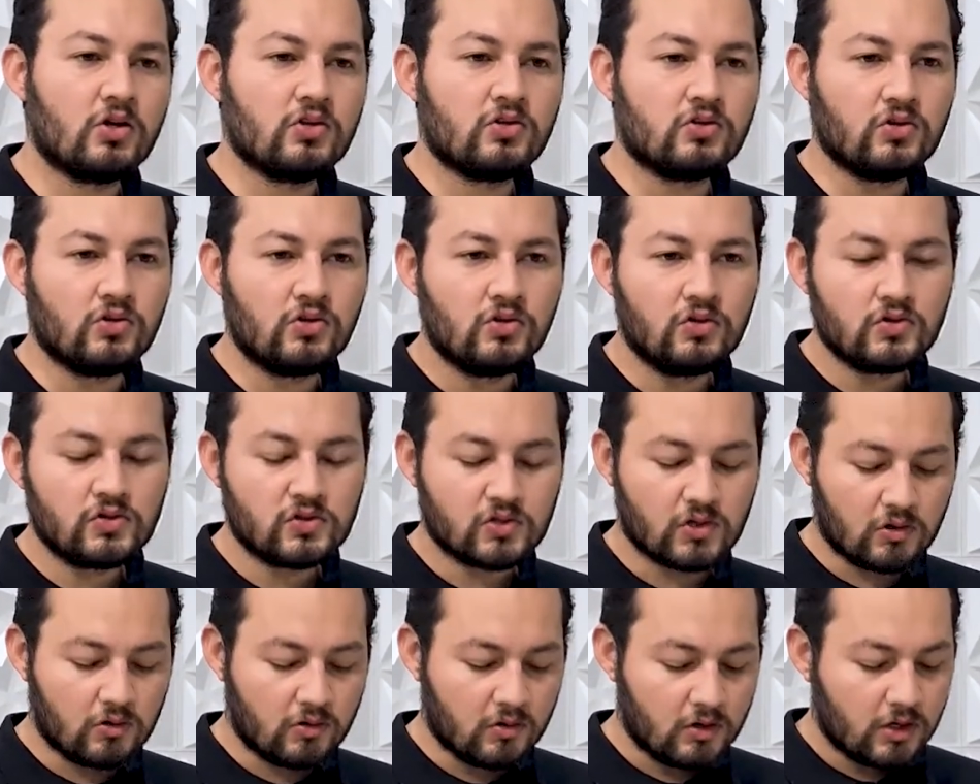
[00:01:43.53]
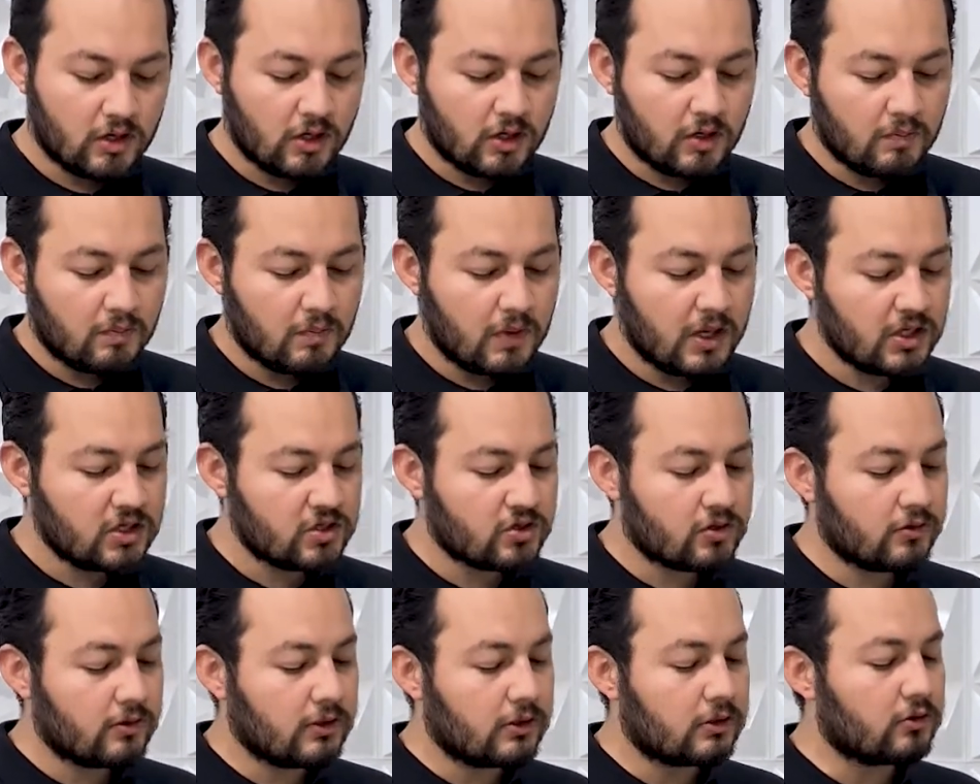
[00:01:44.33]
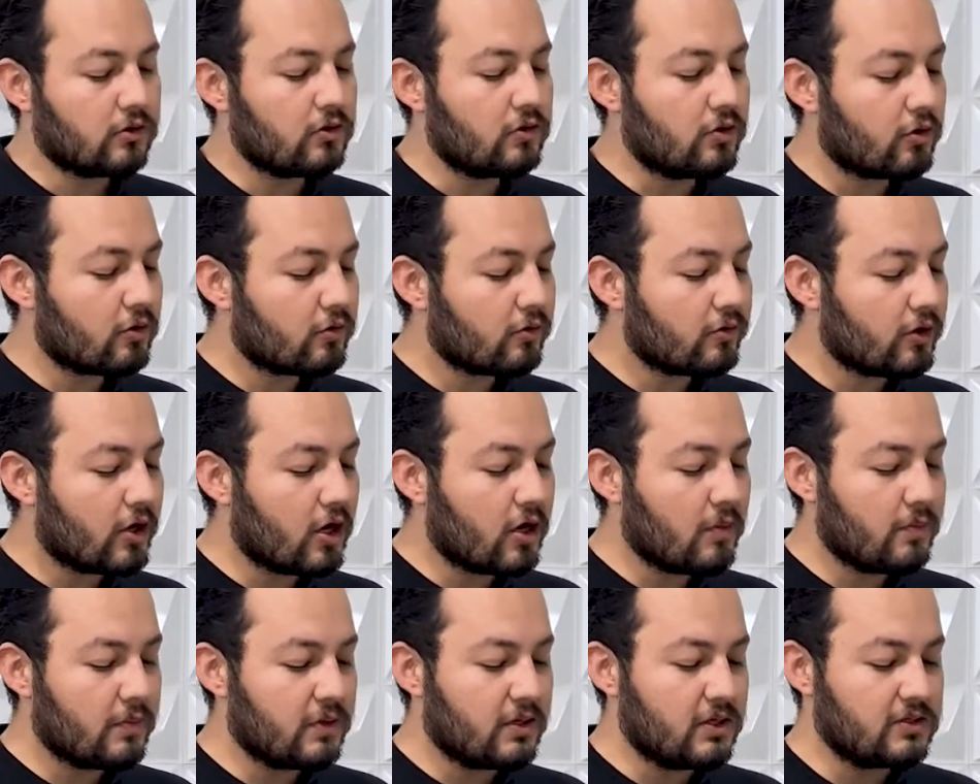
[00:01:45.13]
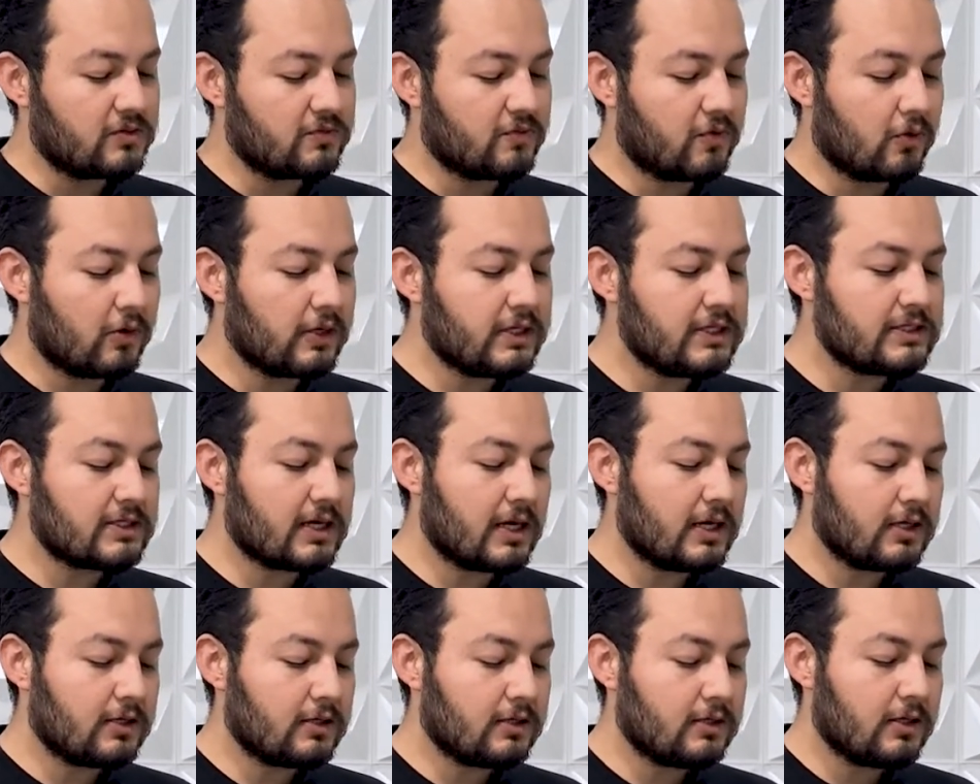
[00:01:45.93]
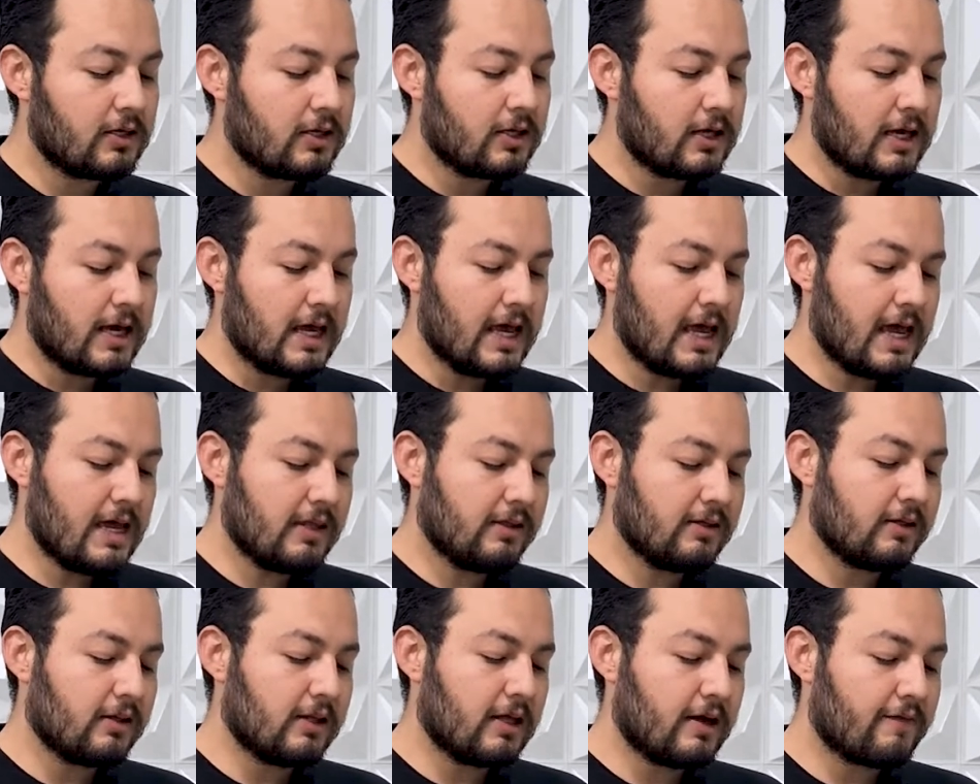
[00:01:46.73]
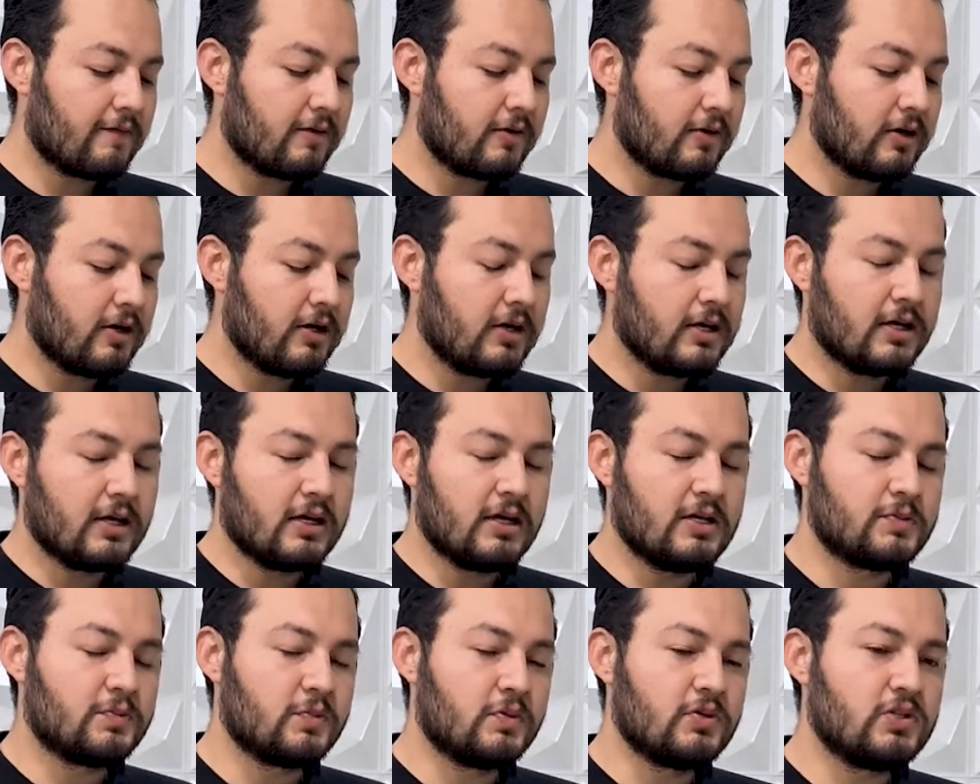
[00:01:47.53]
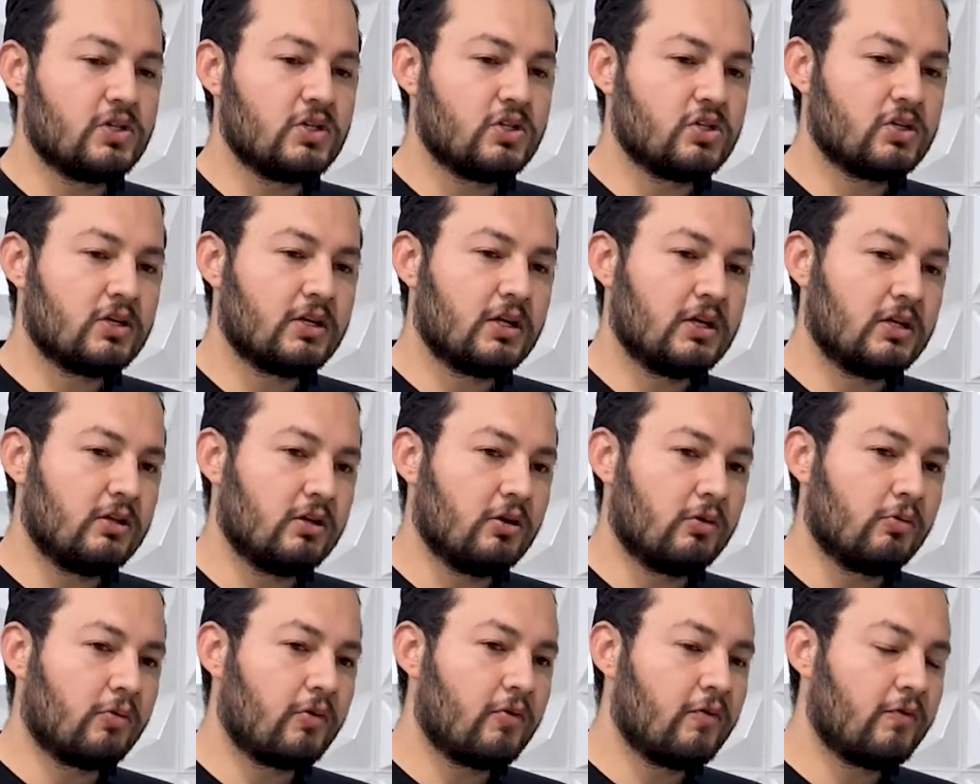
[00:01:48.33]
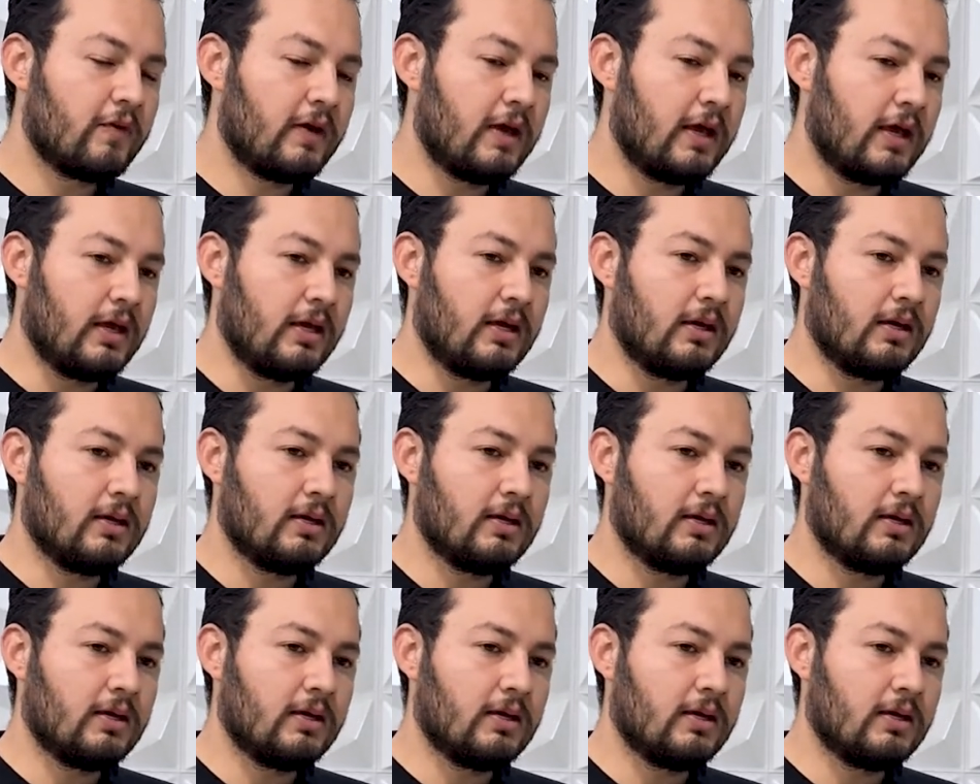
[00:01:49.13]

To do so, make sure that the knurl knob is fully tightened and the lever is positioned in the groove A.